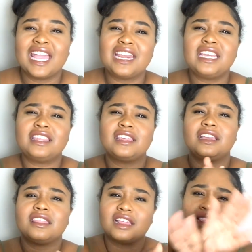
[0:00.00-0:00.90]

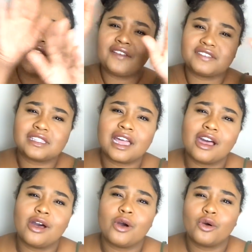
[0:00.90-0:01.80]
Anything in the
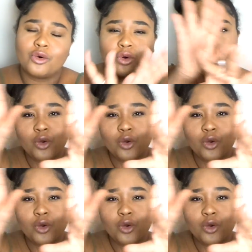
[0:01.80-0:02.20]
lifestyle